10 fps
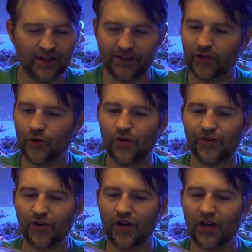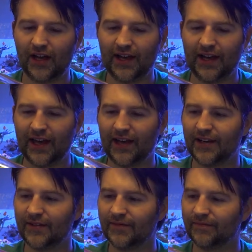So overall, I
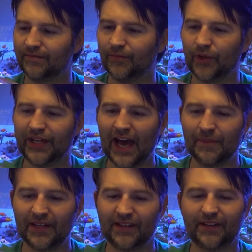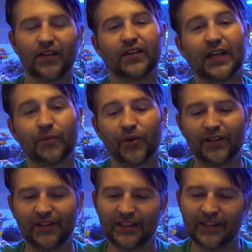am pretty happy to see all the
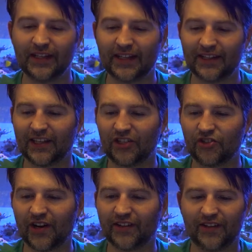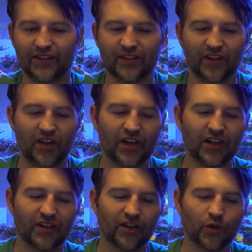upgrades they did, and I think it addresses a lot
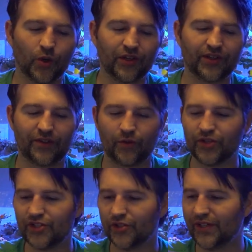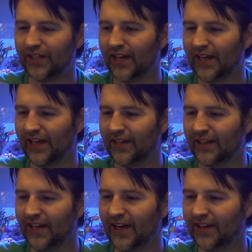of little quirks of the original one,
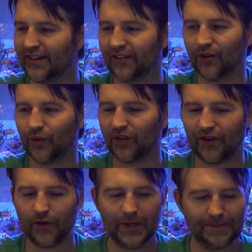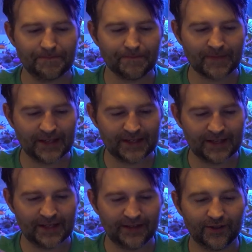and yeah, I think it's going to work very well.
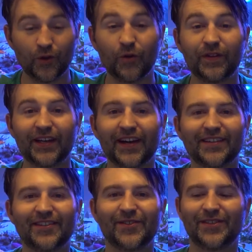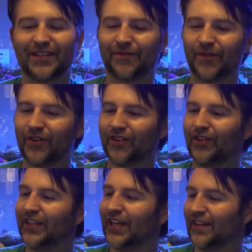So hopefully you guys enjoyed this first
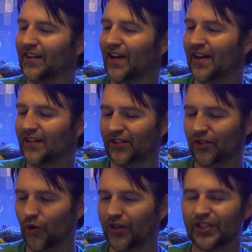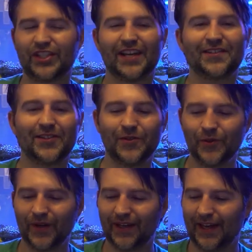look at the Nyos Torq Gen 2.